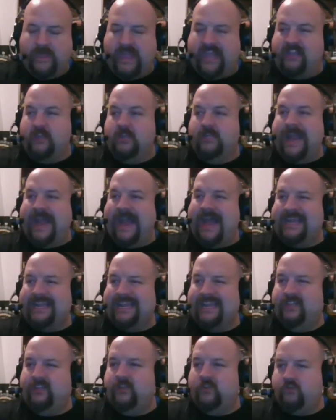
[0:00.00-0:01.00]
They could
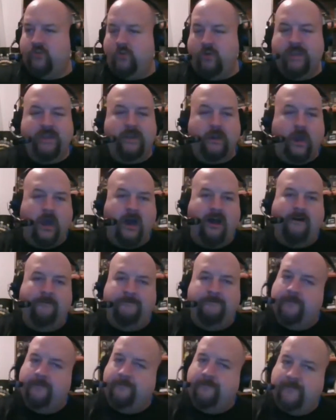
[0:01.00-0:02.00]
not get Detroit
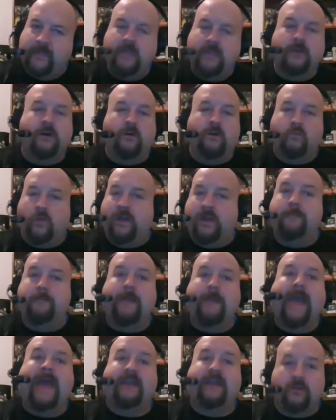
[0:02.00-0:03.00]
off the field when it
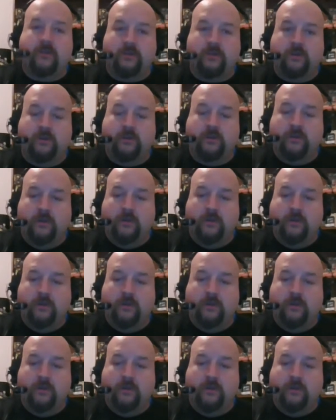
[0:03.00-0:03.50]
mattered.